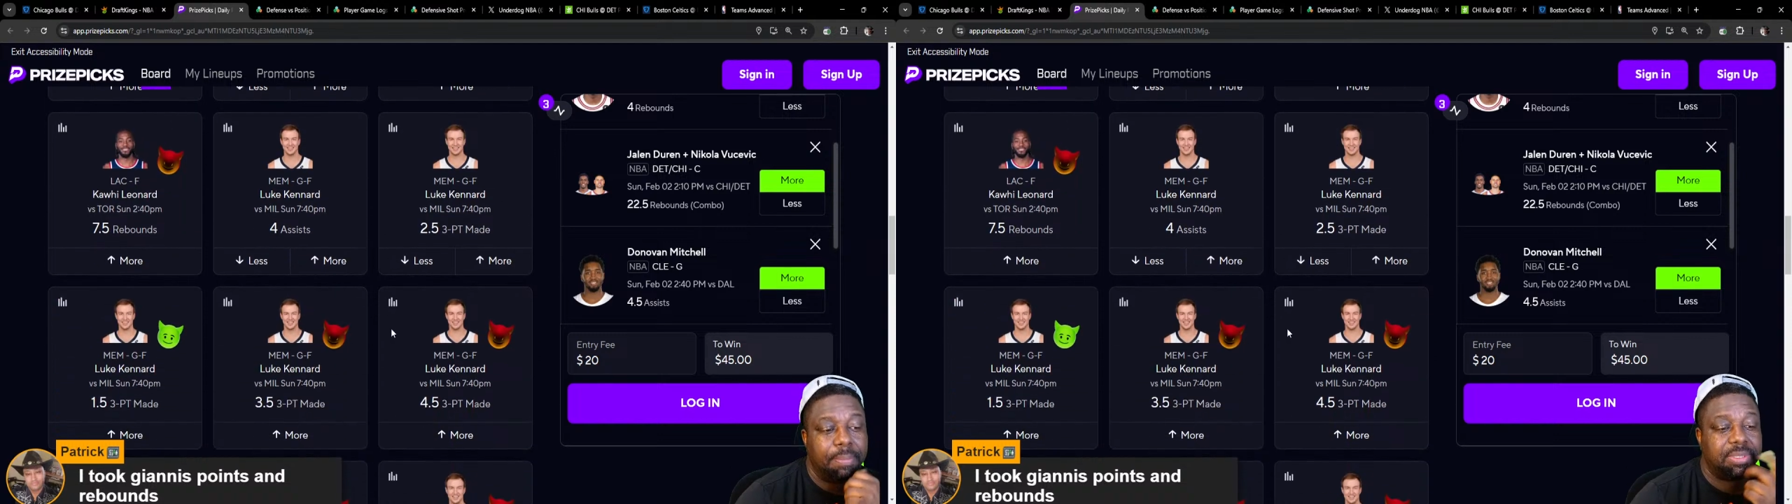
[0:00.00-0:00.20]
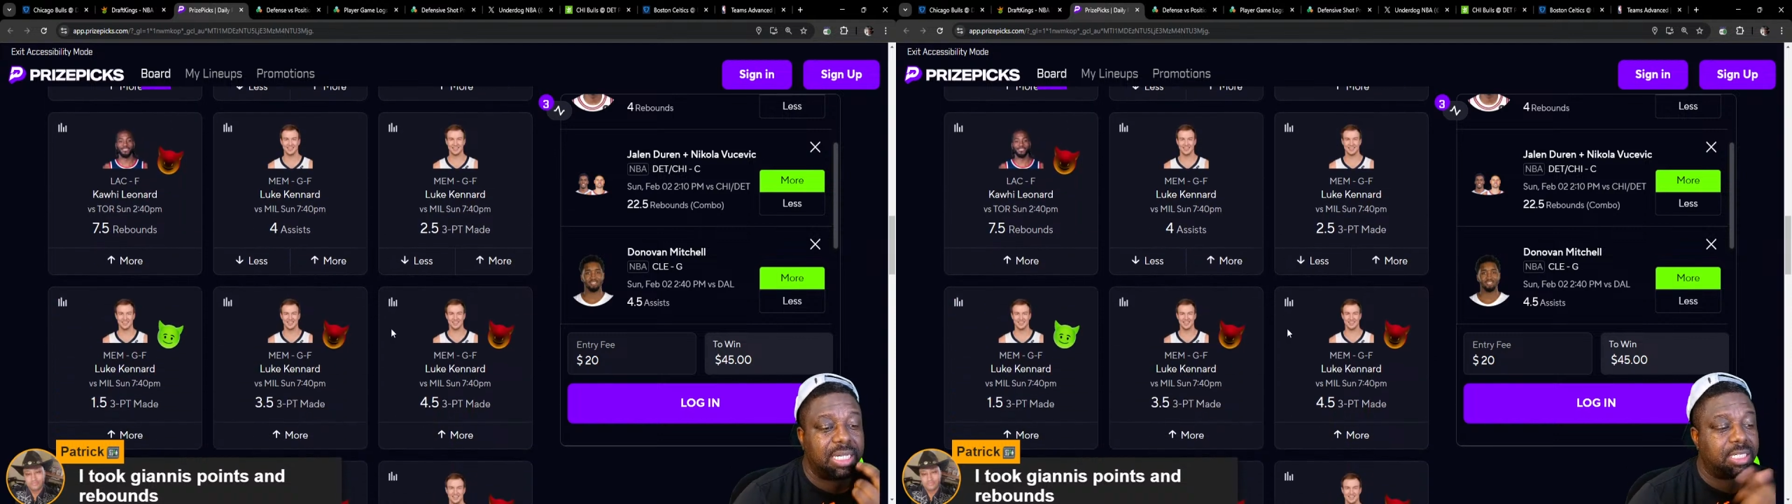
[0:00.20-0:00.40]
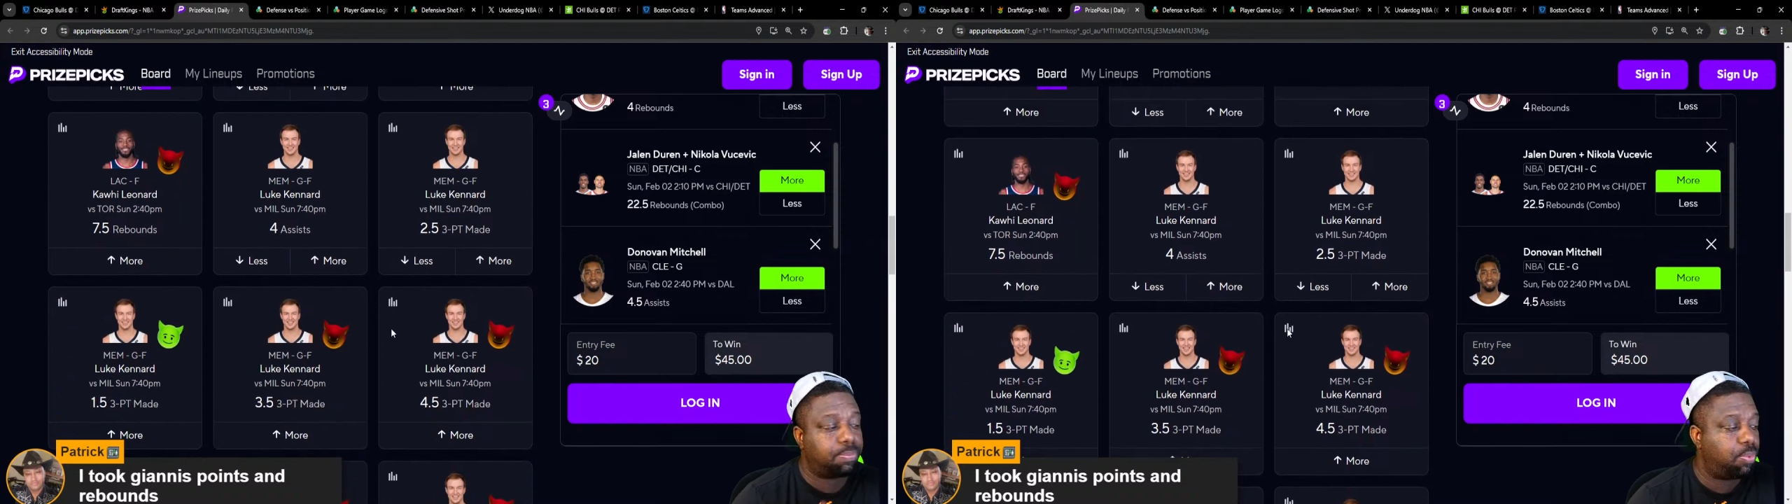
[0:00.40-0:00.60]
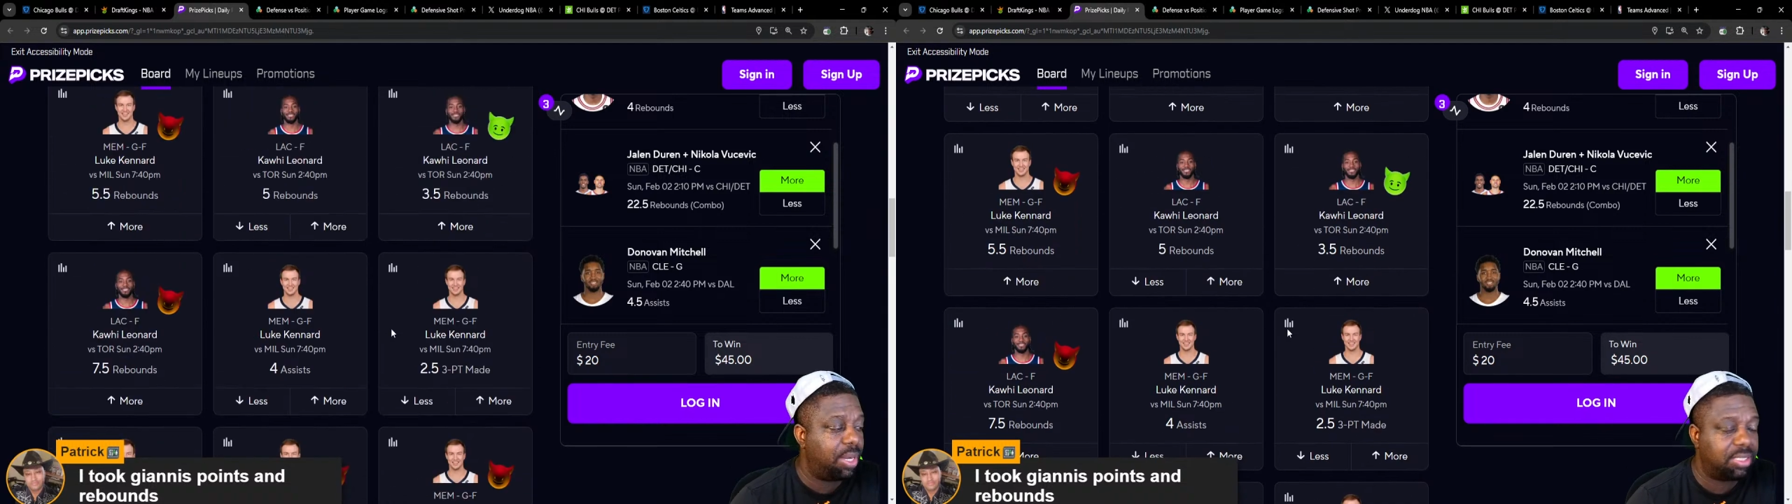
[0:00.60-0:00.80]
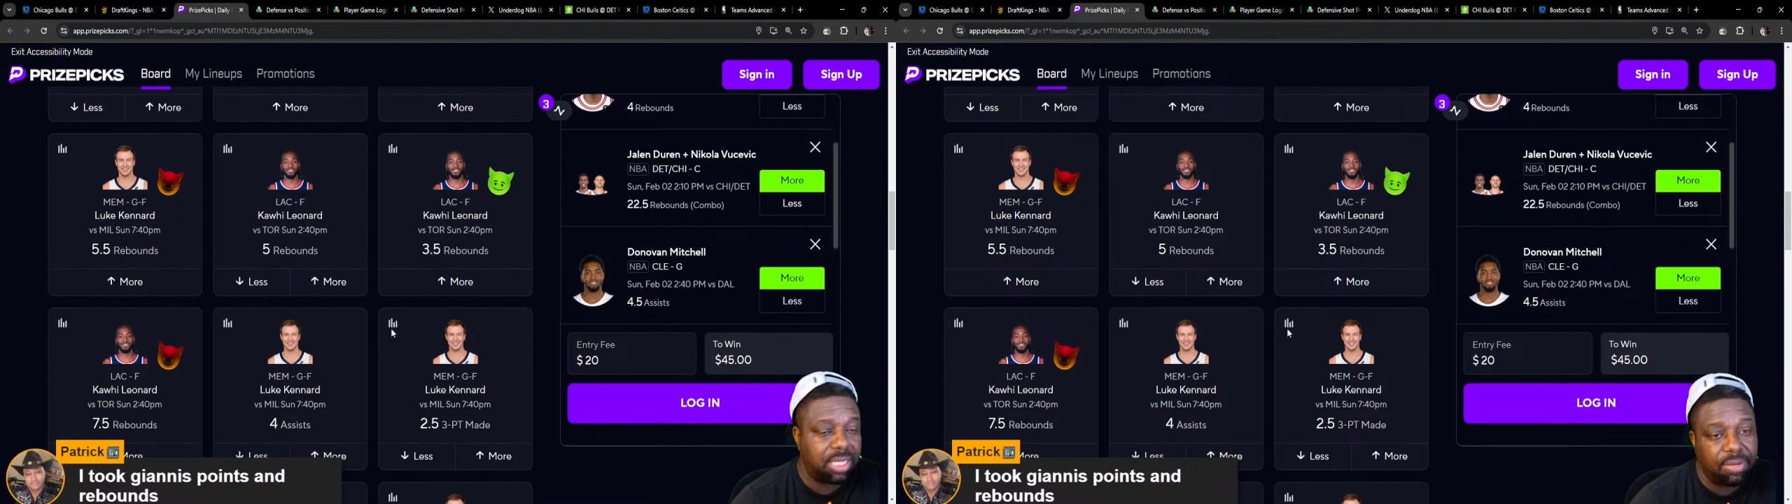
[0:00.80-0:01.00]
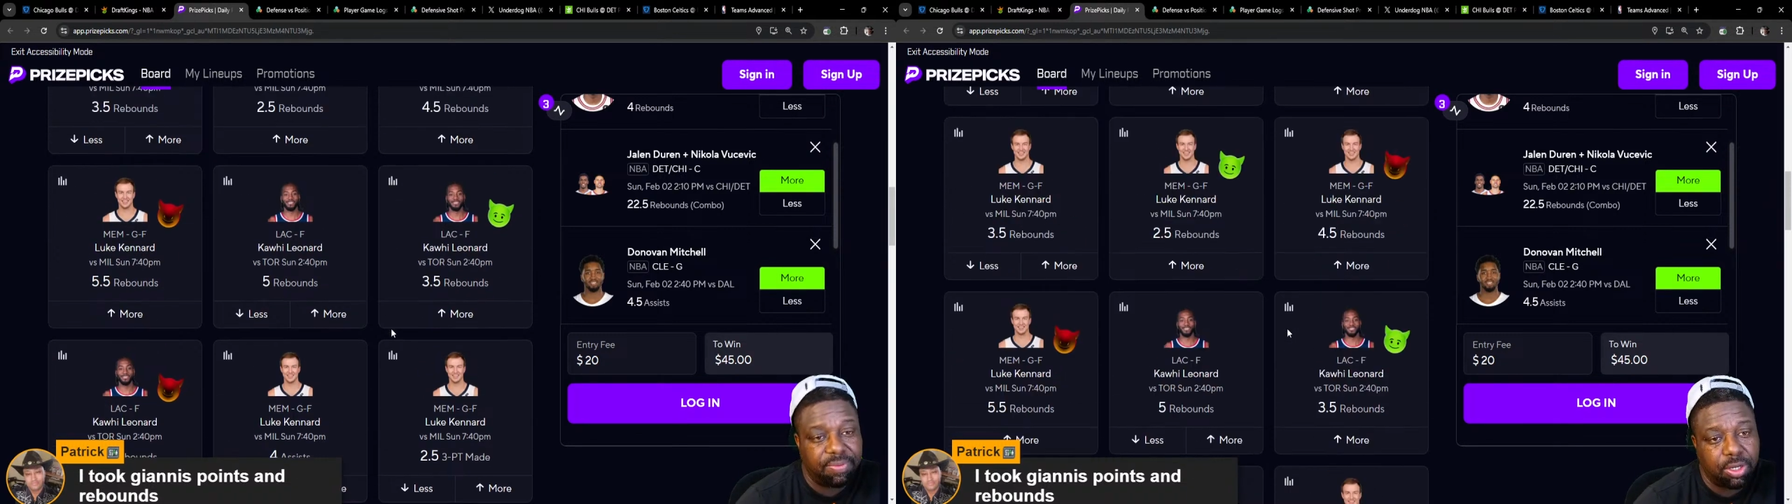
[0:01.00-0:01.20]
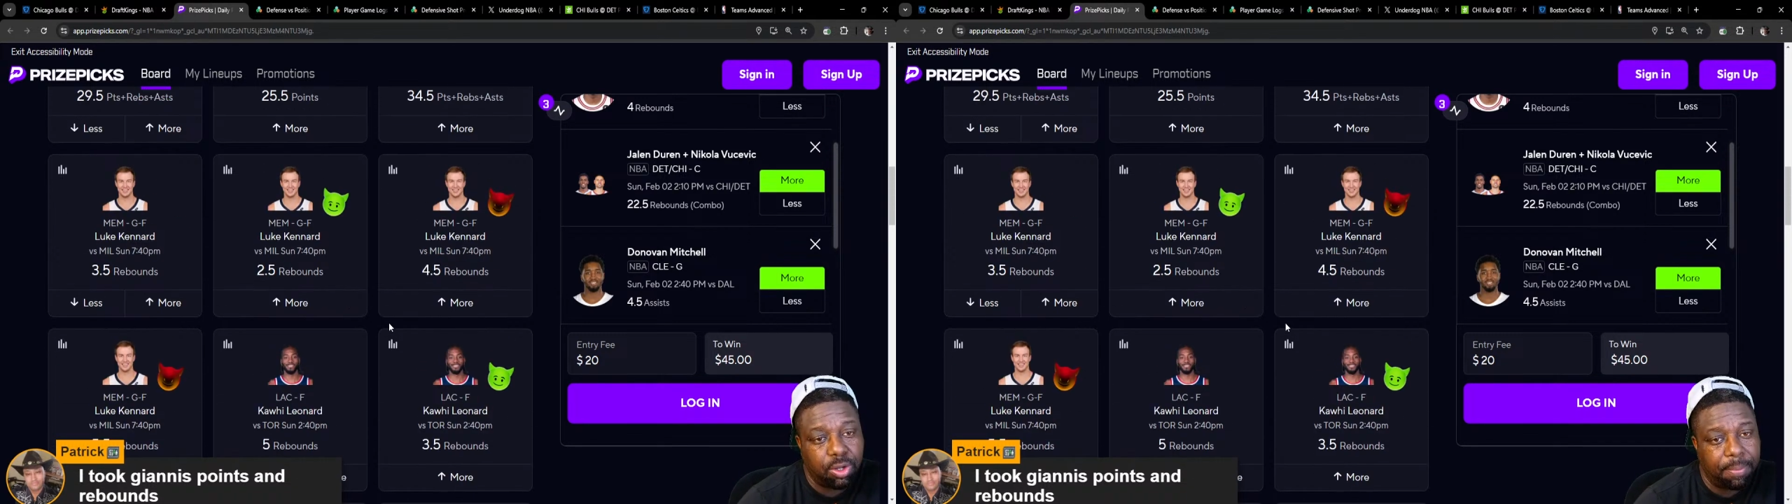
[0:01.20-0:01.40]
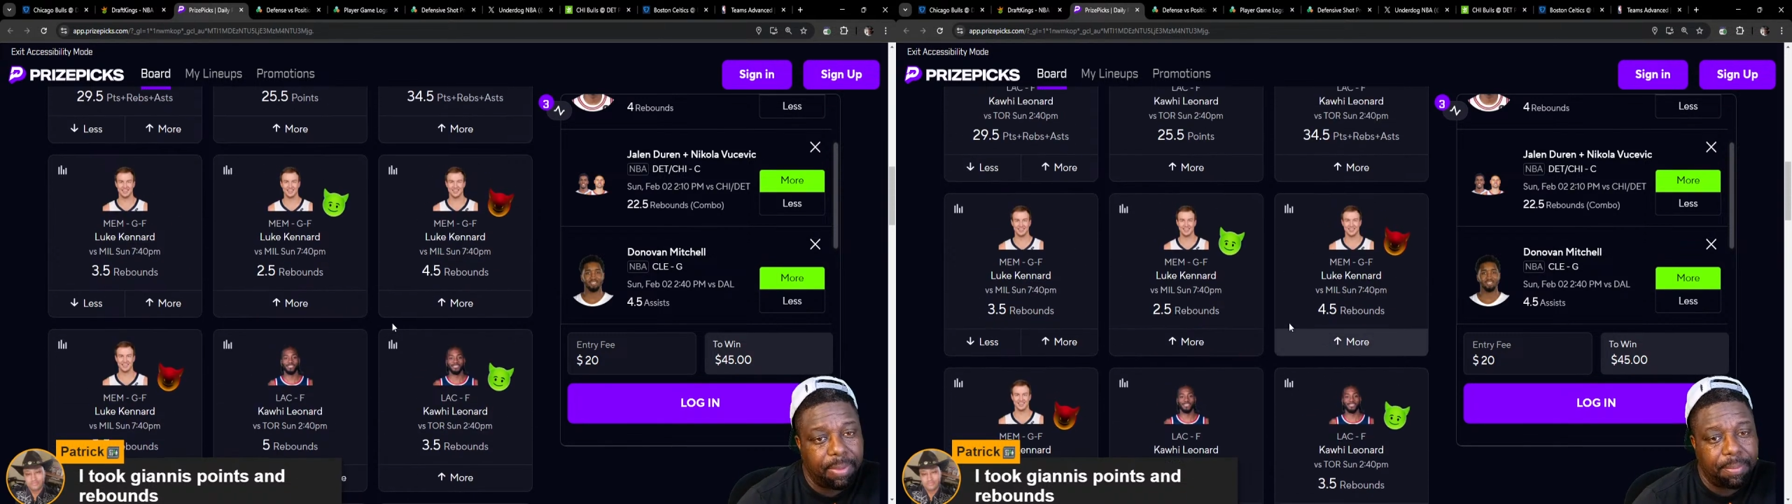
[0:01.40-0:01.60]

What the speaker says: I'm going to take his points, even though I'm